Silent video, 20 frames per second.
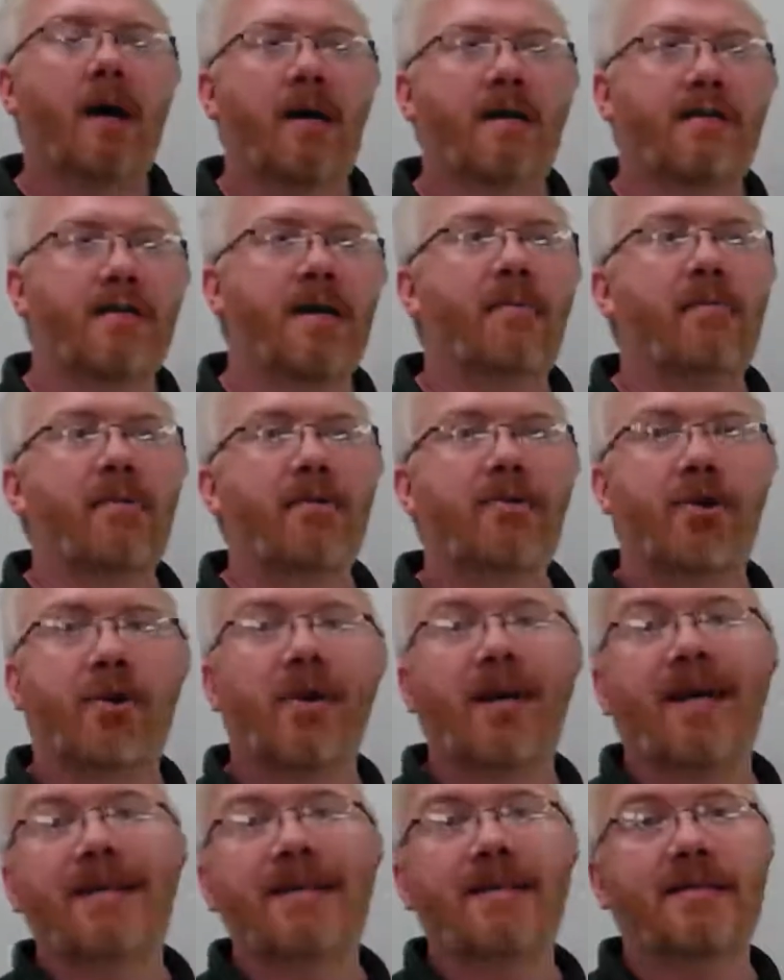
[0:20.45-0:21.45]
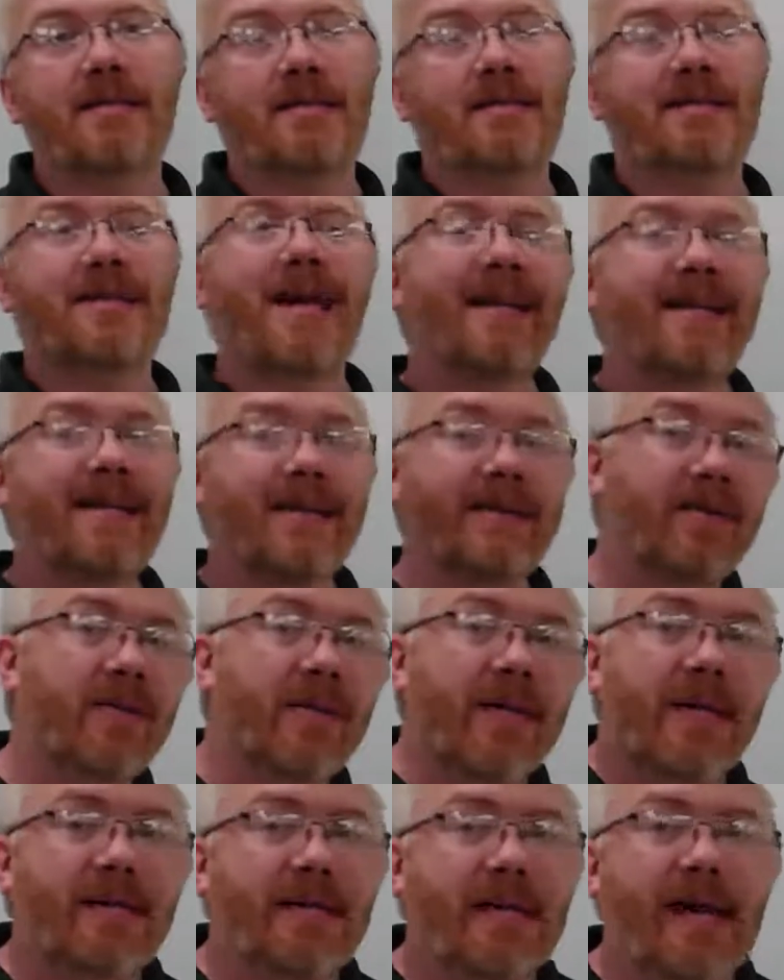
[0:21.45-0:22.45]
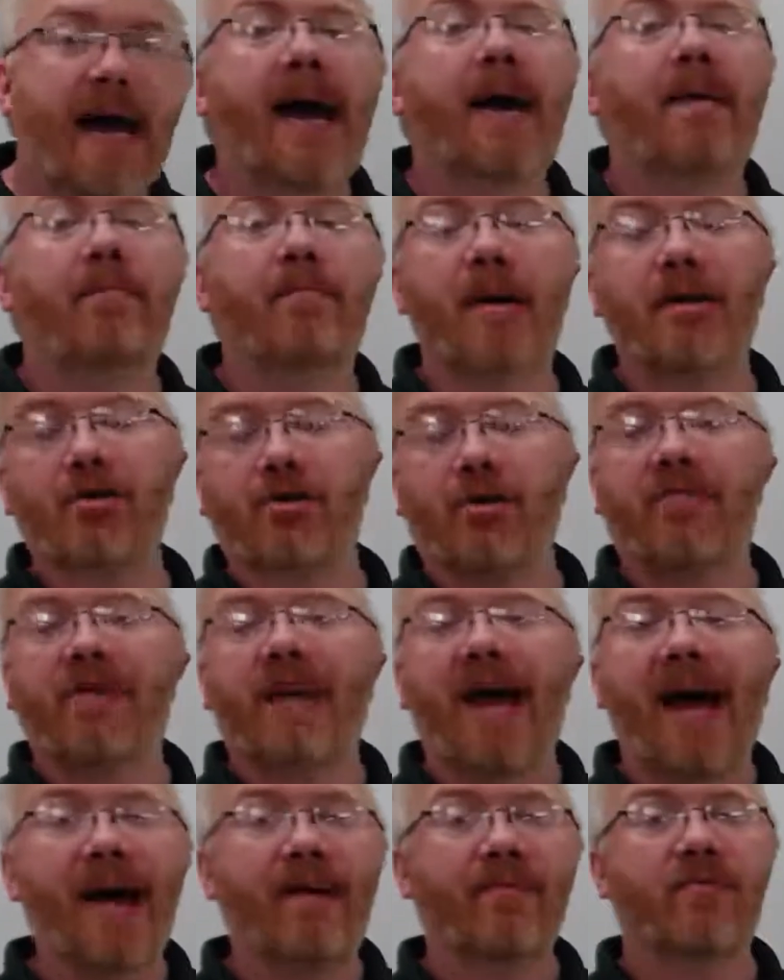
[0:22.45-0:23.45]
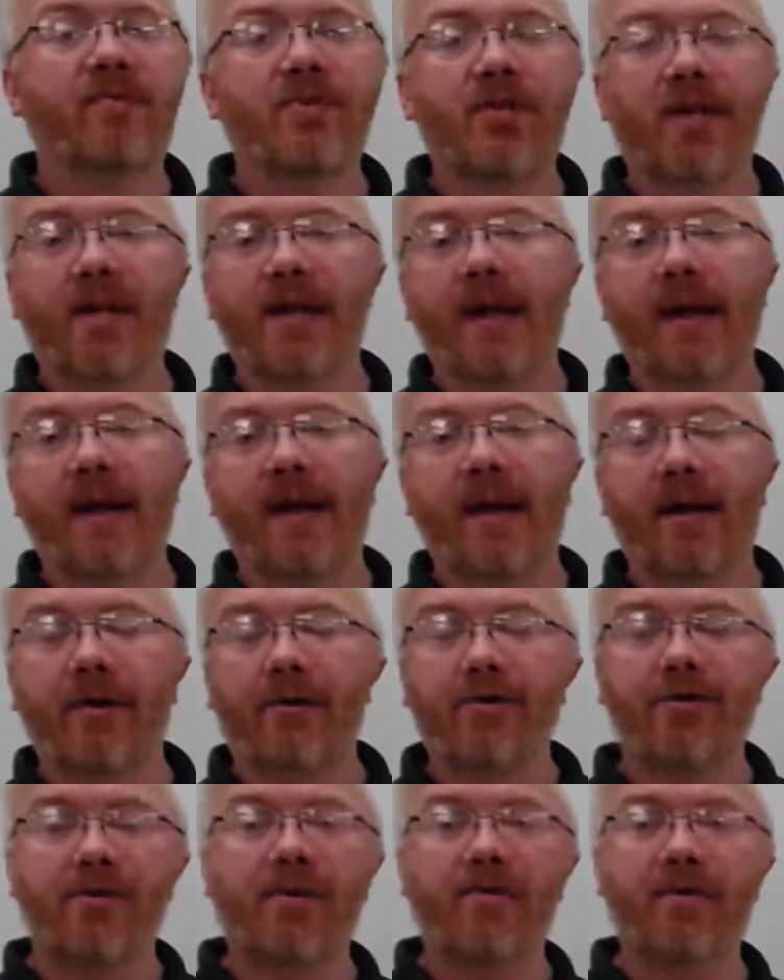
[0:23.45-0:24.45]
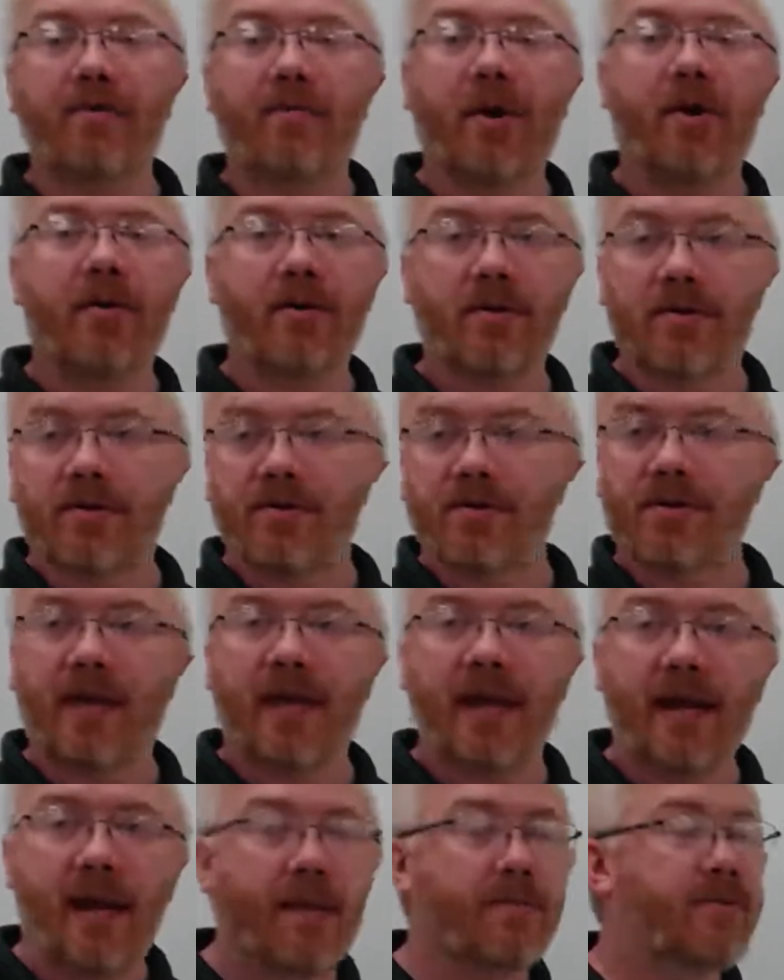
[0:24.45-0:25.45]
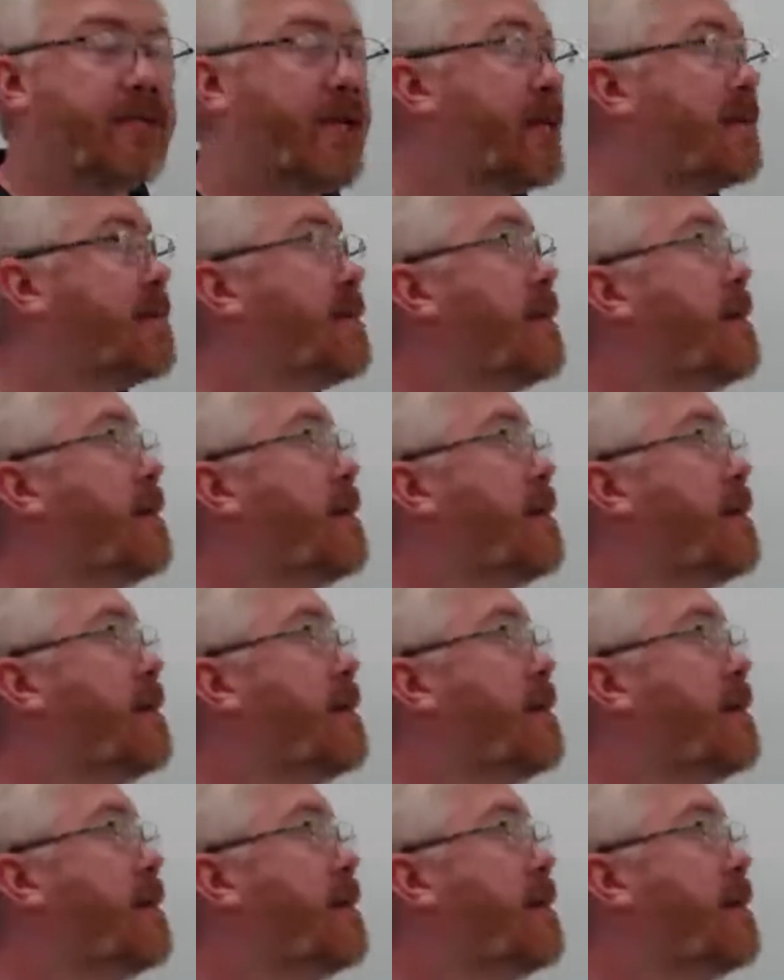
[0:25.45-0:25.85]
Temperature is technically the measure of the average kinetic energy of the particles in an object,